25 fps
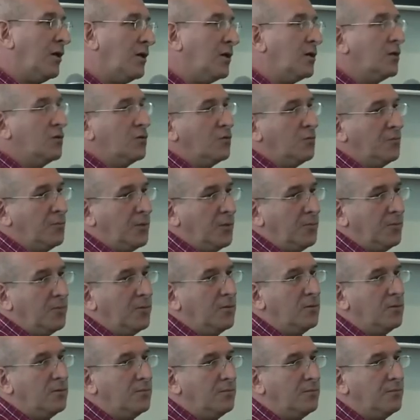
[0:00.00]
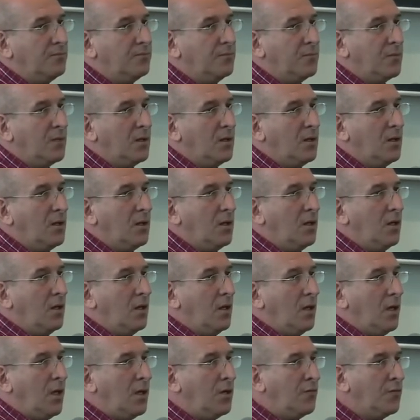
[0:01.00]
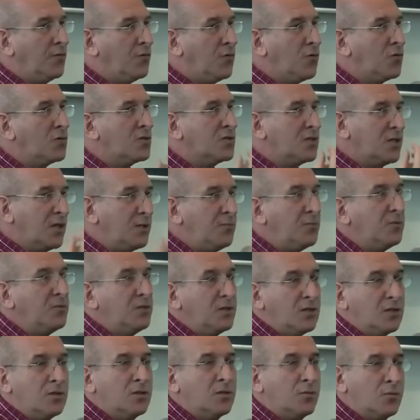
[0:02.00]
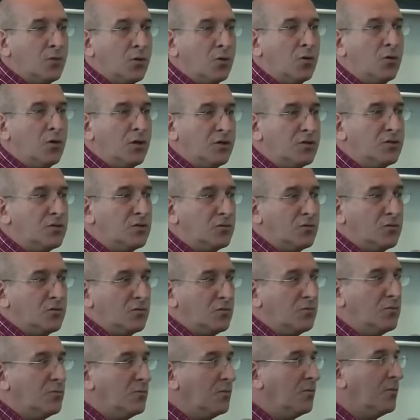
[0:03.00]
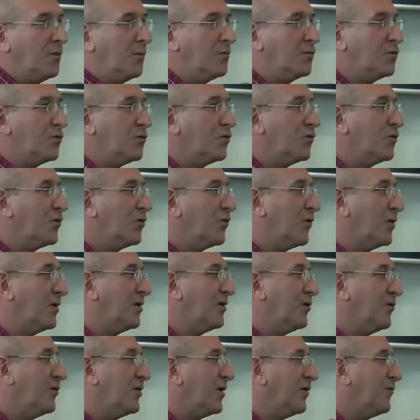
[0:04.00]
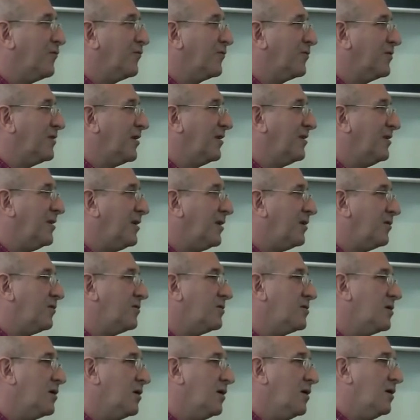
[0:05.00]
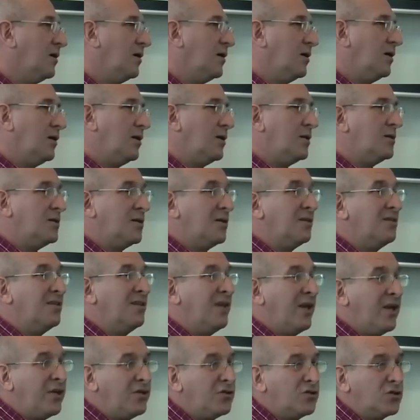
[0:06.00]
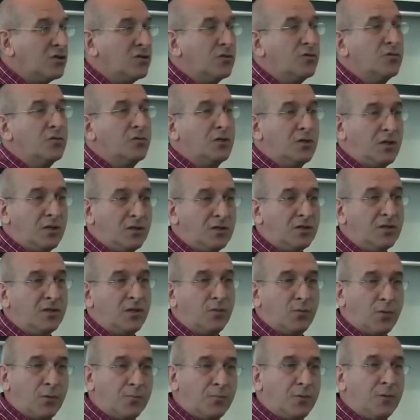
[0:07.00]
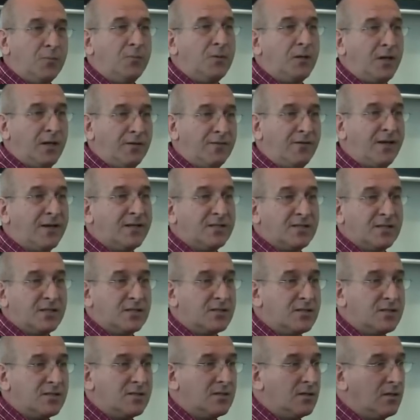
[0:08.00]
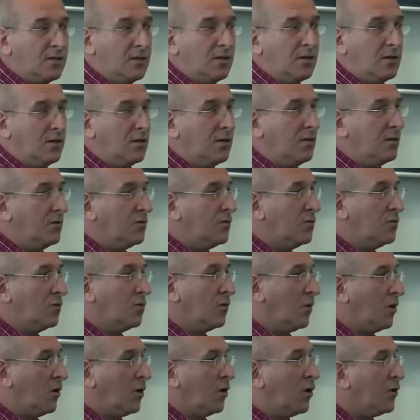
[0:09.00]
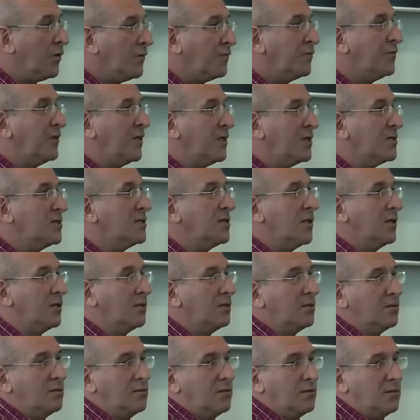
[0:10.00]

lending it to people. And of course, that particular role, I'm sure you already know that for 10 years, is endangered through the internet, where people have access to a lot of things that